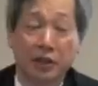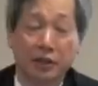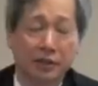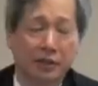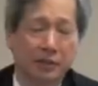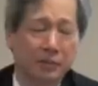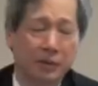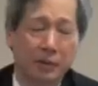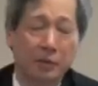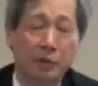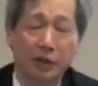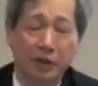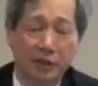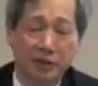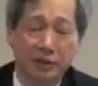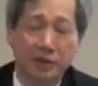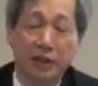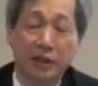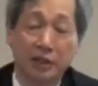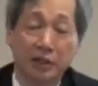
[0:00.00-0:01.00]

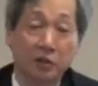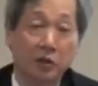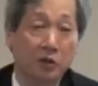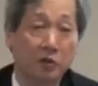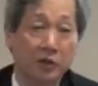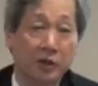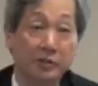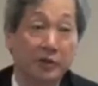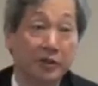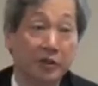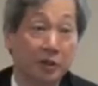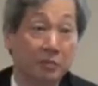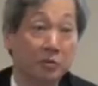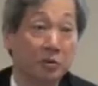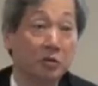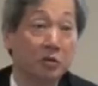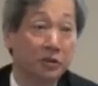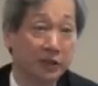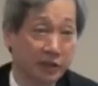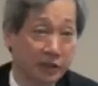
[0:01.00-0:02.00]
uh, a scholar of
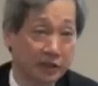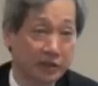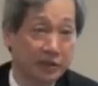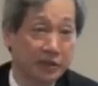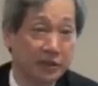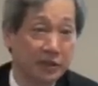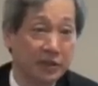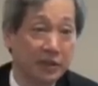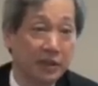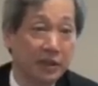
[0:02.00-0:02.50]
American politics,